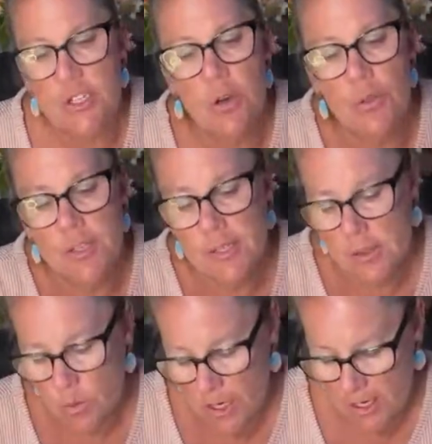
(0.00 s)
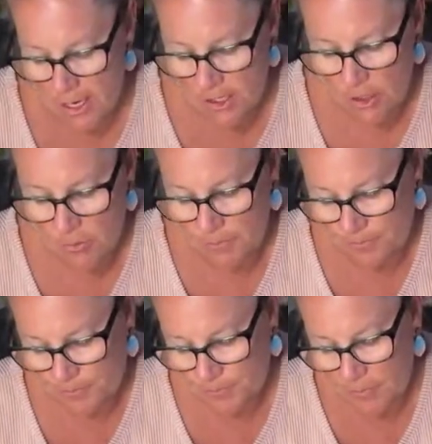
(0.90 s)
So this is what I do.
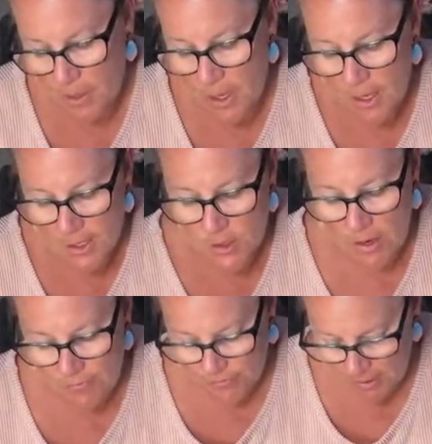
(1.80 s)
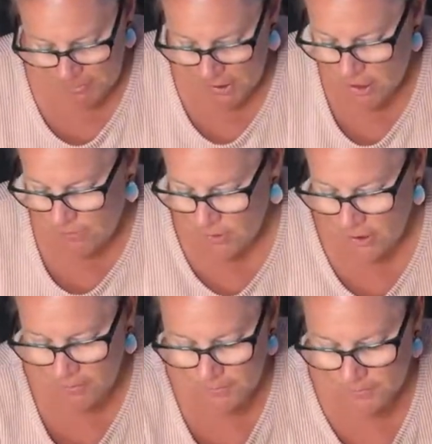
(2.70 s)
So I flip it over